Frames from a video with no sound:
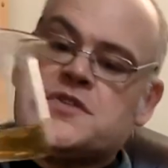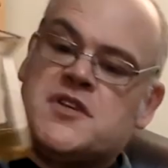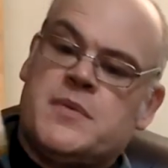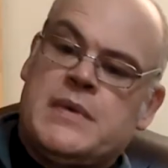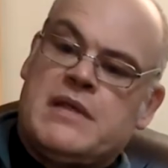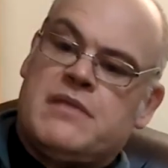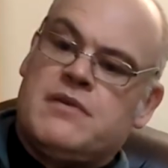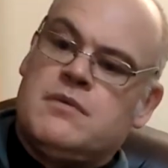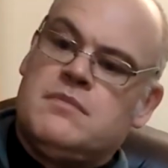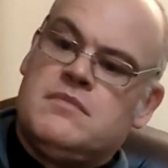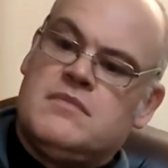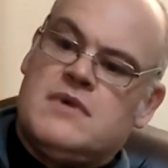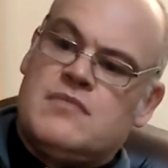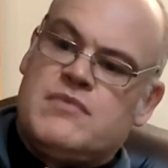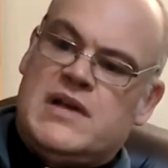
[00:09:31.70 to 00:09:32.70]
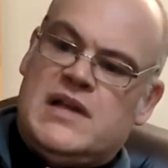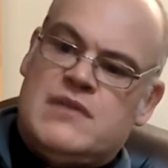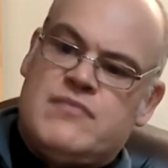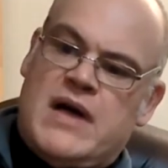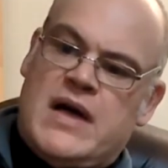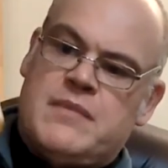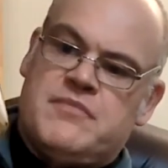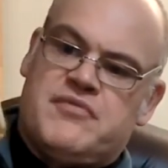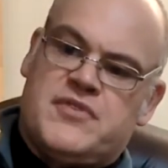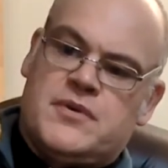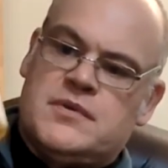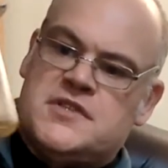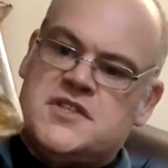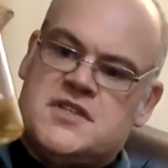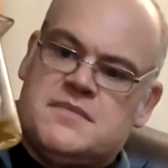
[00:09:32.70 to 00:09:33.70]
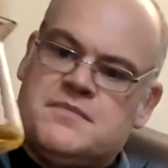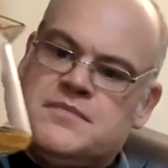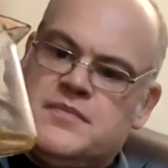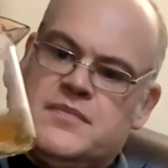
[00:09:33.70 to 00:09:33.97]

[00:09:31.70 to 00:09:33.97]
what's coming through. A really ripe fruit.